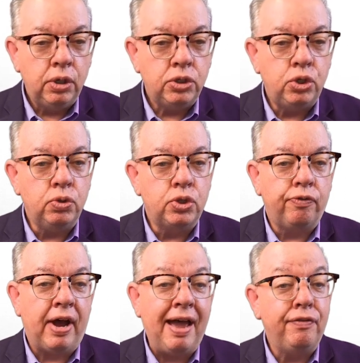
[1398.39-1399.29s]
to
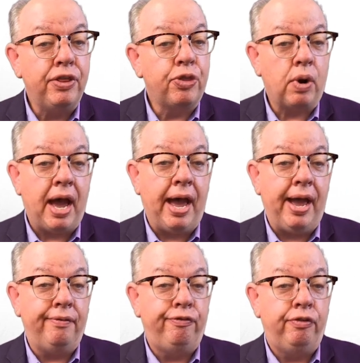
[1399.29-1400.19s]
survive and
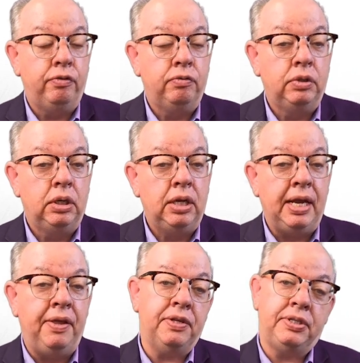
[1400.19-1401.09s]
thrive
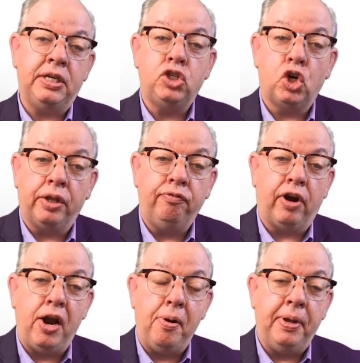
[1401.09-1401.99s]
in this digital
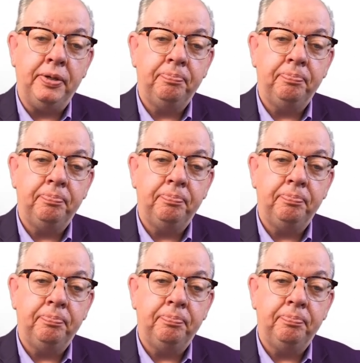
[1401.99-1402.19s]
environment